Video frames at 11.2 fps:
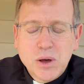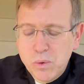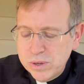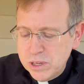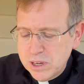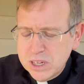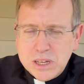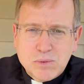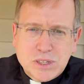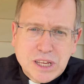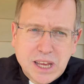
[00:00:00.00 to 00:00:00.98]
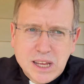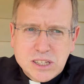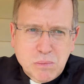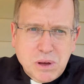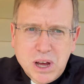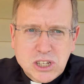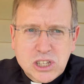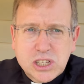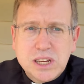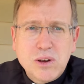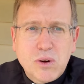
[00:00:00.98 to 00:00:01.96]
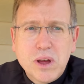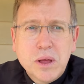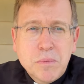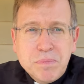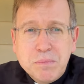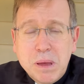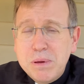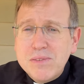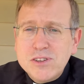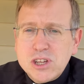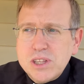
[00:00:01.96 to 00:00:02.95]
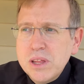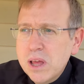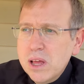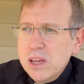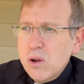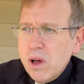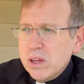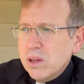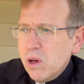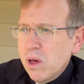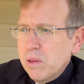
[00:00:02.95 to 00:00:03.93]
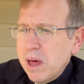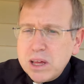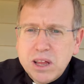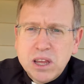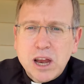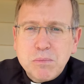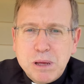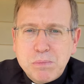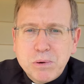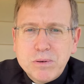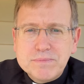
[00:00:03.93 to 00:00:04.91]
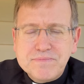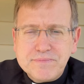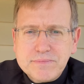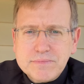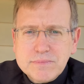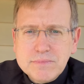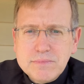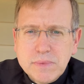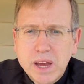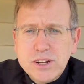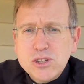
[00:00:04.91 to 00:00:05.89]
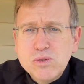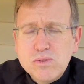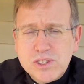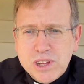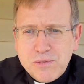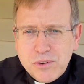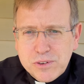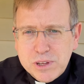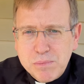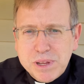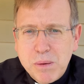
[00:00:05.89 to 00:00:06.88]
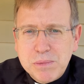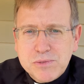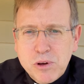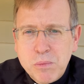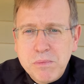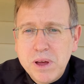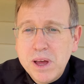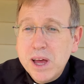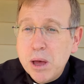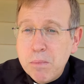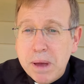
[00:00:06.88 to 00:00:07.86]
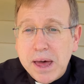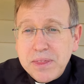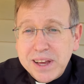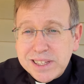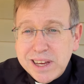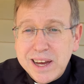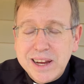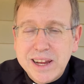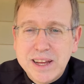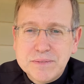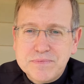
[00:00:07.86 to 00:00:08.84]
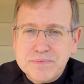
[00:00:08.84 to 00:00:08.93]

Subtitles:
Was it because I was thinking subconsciously? Or maybe even just, you know, like a lot of people, I too suffer sometimes from math anxiety.